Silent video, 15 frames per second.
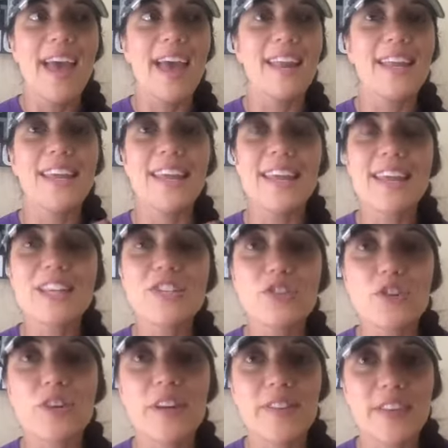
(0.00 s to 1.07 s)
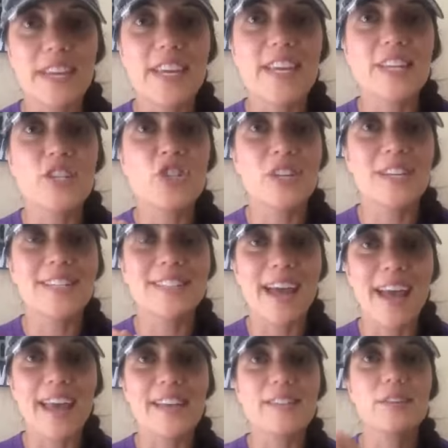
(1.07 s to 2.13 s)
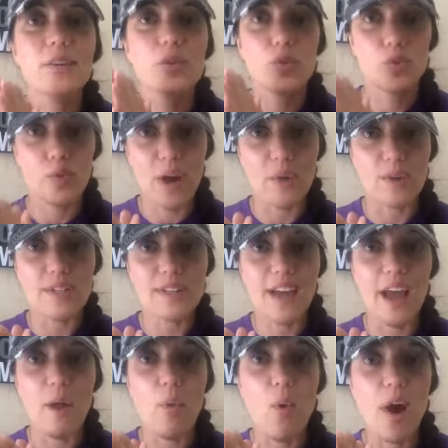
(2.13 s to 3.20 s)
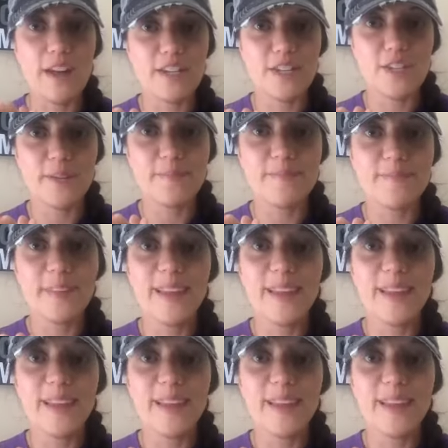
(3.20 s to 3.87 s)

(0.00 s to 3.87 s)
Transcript: and he started on the ketogenic diet route i watched him